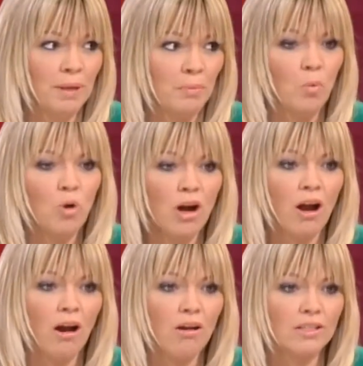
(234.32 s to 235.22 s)
people work
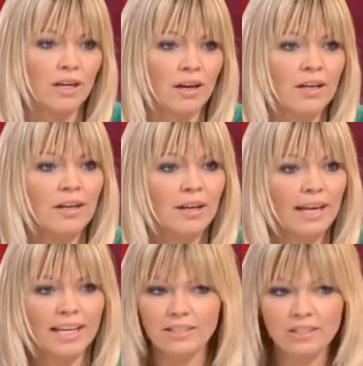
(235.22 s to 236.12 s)
harder
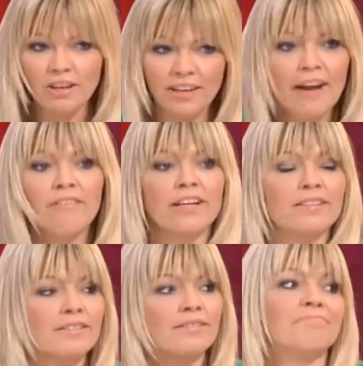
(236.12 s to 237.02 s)
in certain areas.